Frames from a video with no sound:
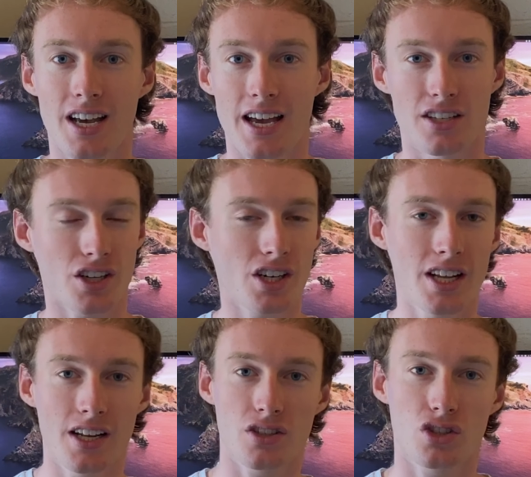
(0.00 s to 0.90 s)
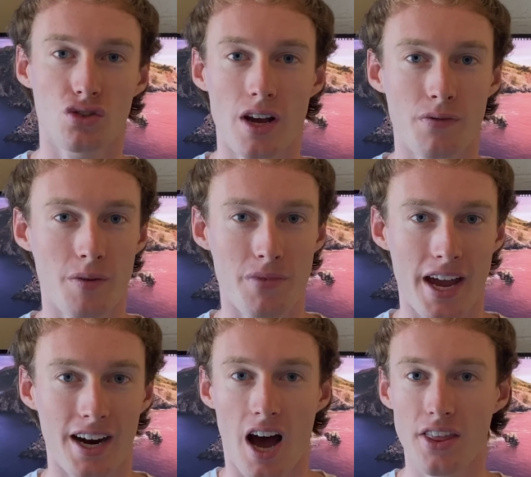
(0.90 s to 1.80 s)
and turn it in straight from
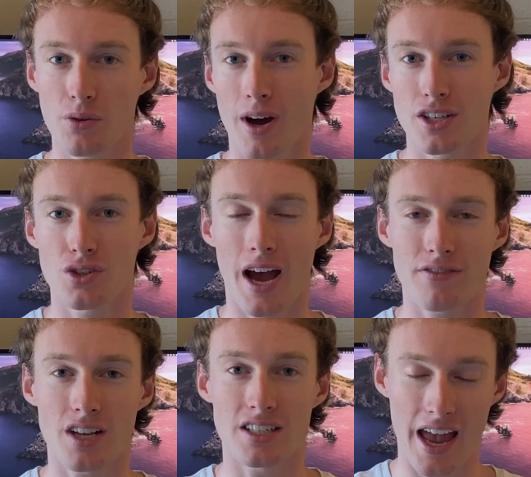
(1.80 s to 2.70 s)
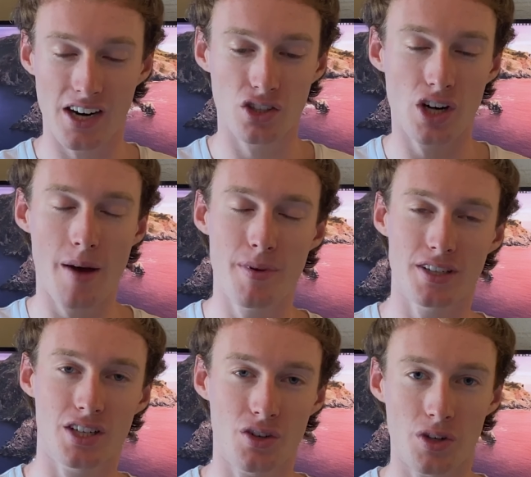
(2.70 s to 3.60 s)
there. Otherwise, you'd have to AirDrop it
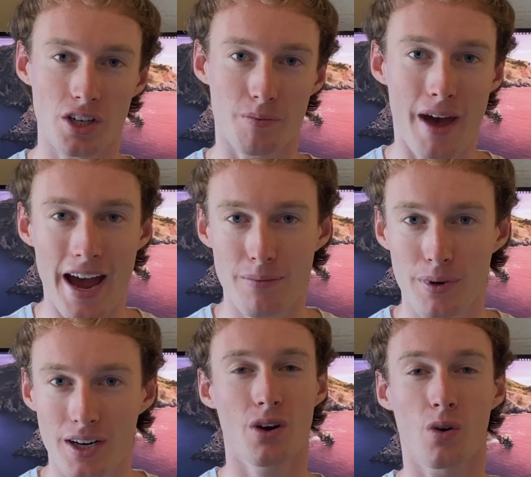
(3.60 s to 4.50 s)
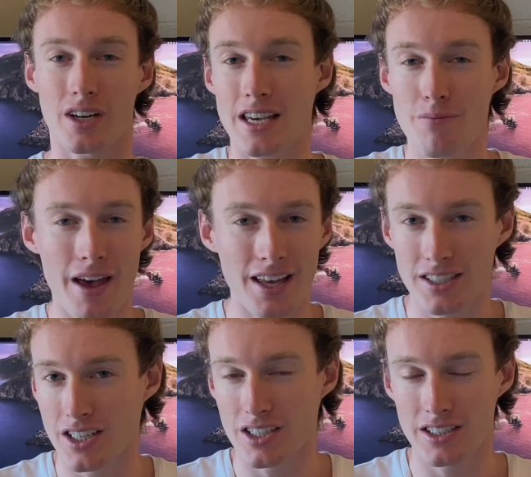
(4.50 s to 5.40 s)
to your MacBook or email it
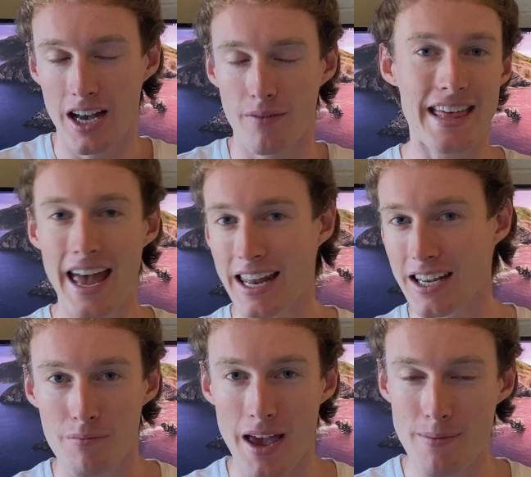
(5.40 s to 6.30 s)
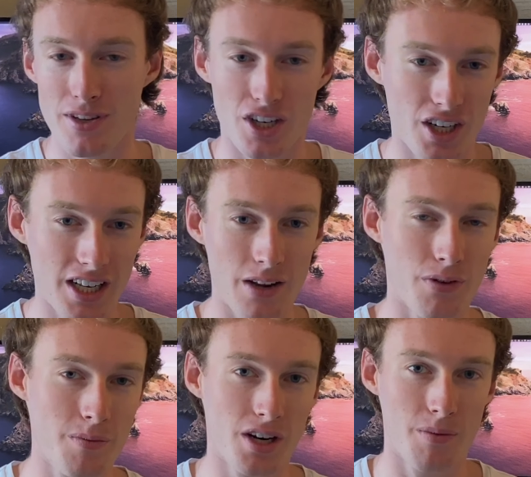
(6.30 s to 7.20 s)
to yourself, then maybe turn it in
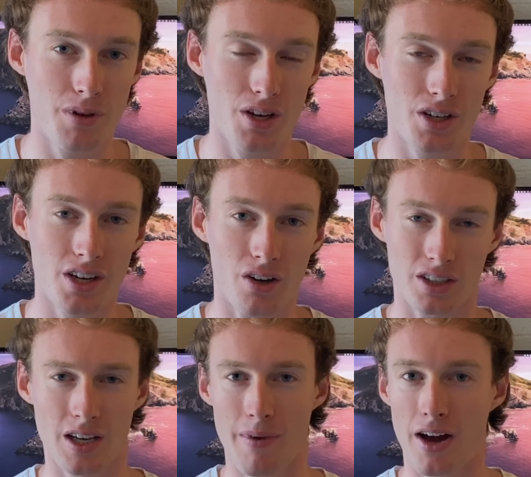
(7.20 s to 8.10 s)
from your computer or somehow